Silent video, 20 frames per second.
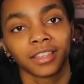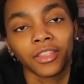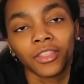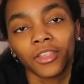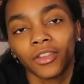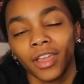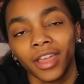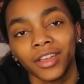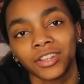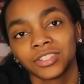and
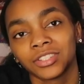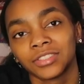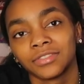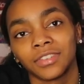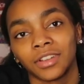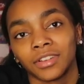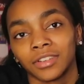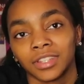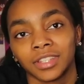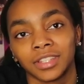they're actually
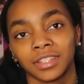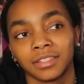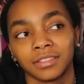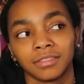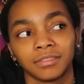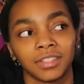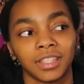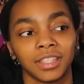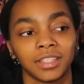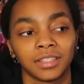very
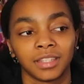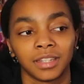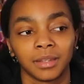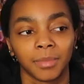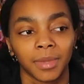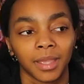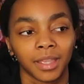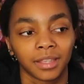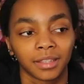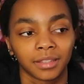easy to
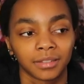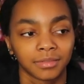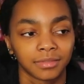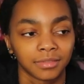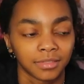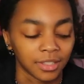make,